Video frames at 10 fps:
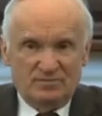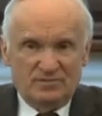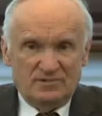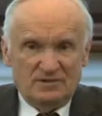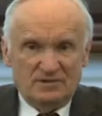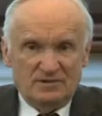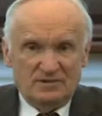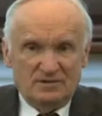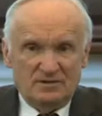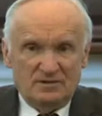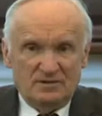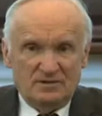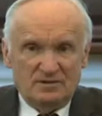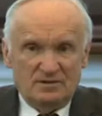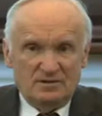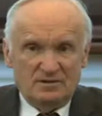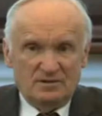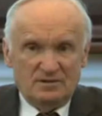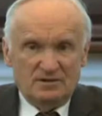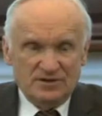it is not the
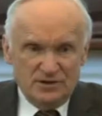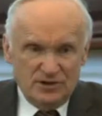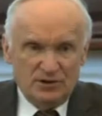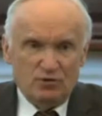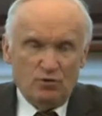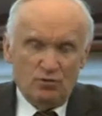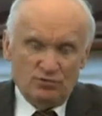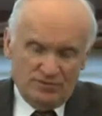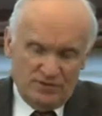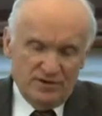same thing.